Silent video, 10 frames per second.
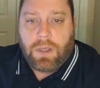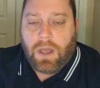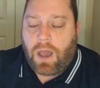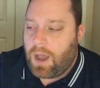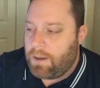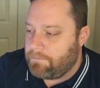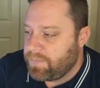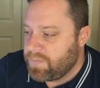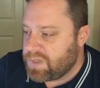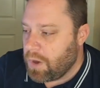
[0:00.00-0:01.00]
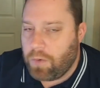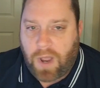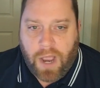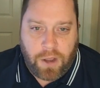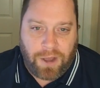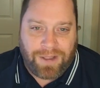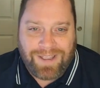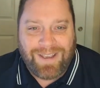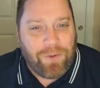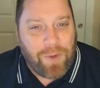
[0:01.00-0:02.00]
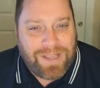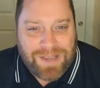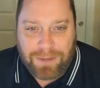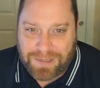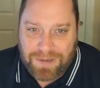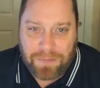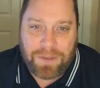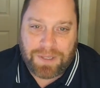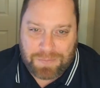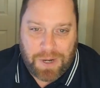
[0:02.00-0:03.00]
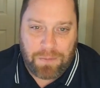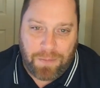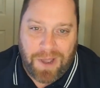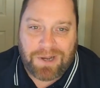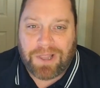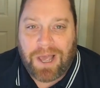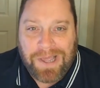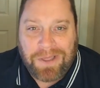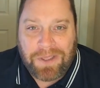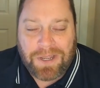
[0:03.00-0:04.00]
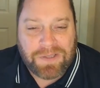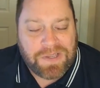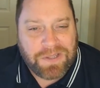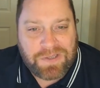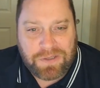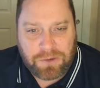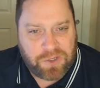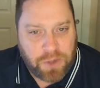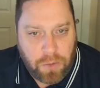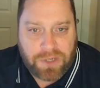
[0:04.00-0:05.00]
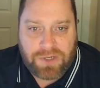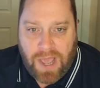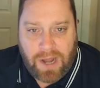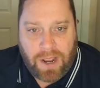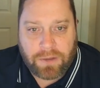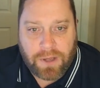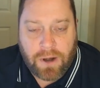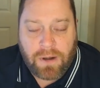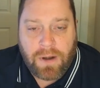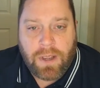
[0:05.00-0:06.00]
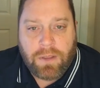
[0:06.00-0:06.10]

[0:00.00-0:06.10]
So I know wait times is something that's been on my mind a lot lately, and there's so much data out there.